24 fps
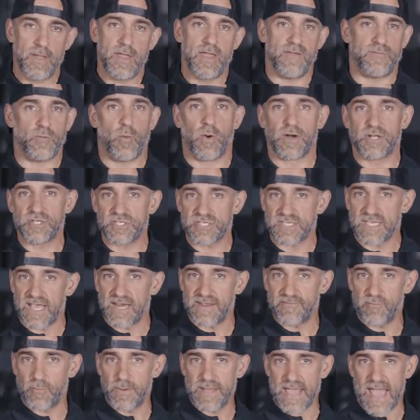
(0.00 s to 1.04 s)
If you wanna just get
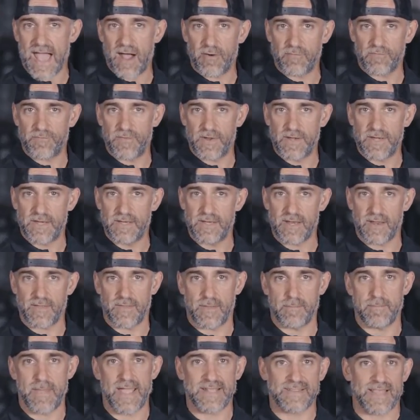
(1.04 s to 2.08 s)
everybody outfitted and
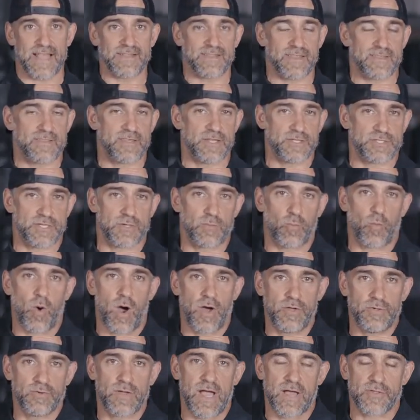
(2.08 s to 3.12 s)
then make that decision
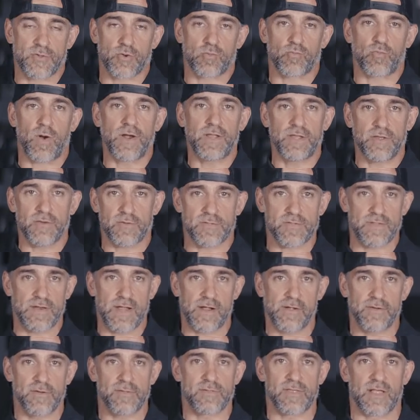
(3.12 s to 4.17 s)
while you guys are running your
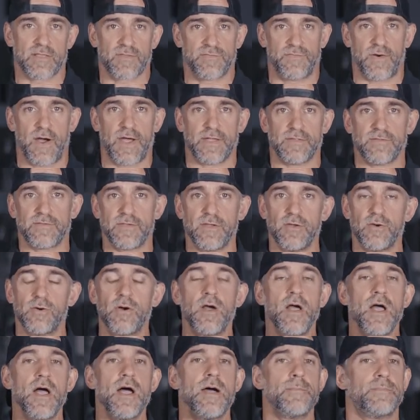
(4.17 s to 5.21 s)
scenarios, that's fine too.